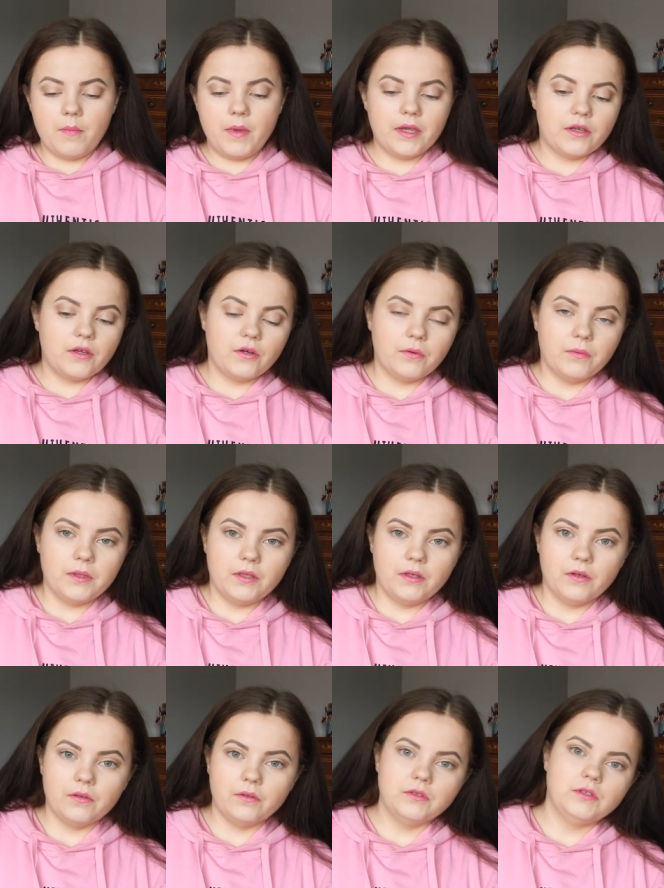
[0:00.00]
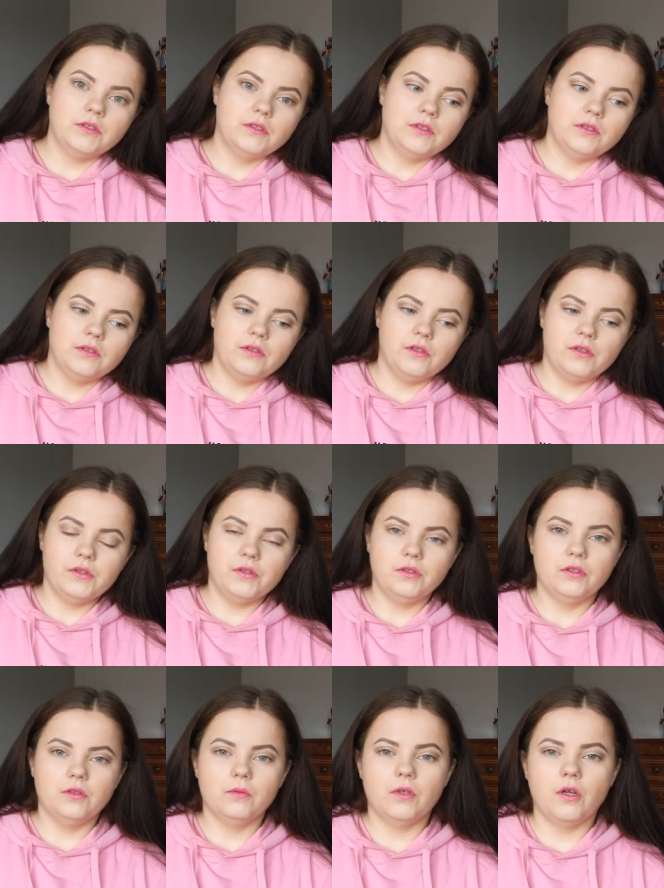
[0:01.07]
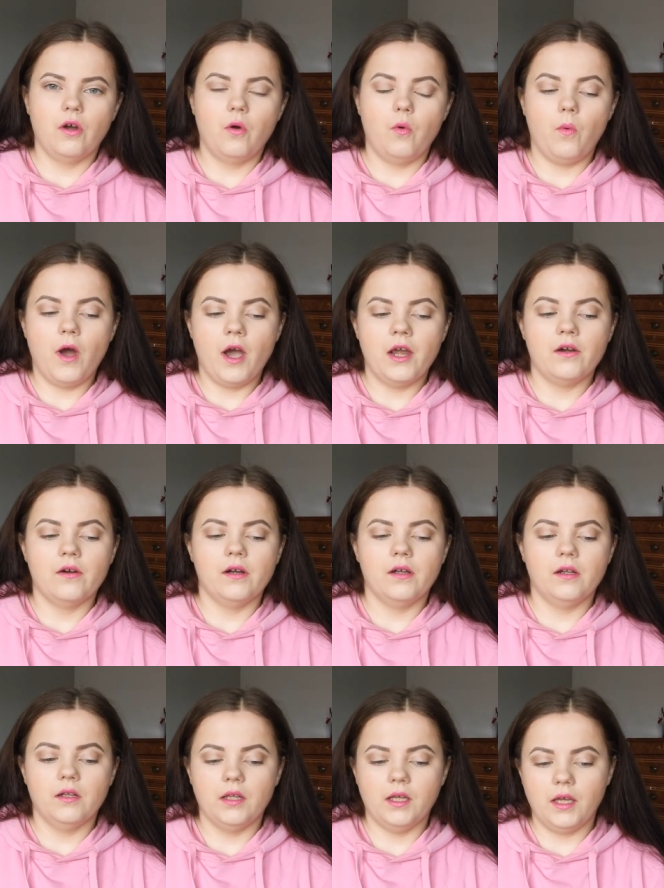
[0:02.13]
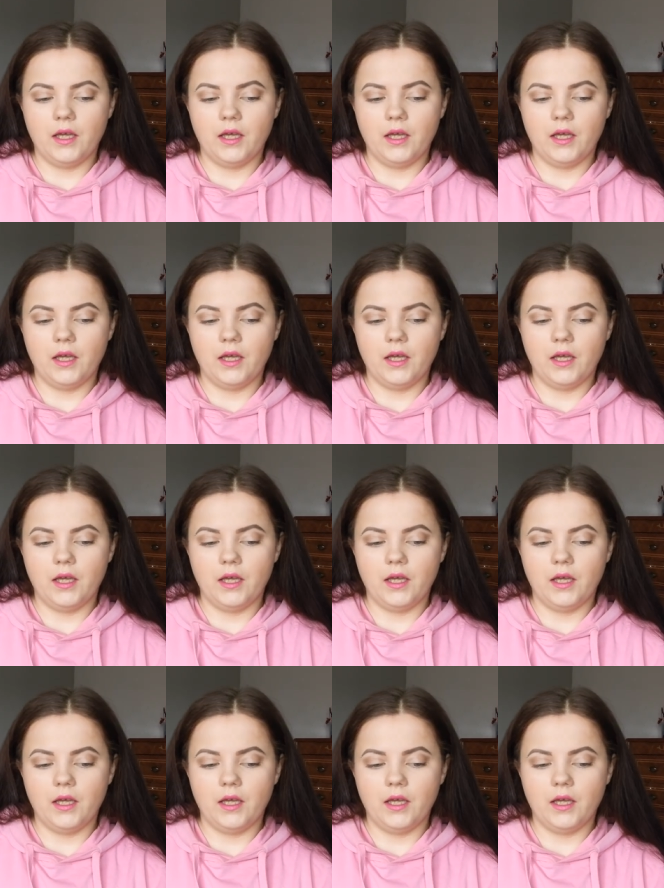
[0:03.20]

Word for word: make your videos, your YouTube go viral,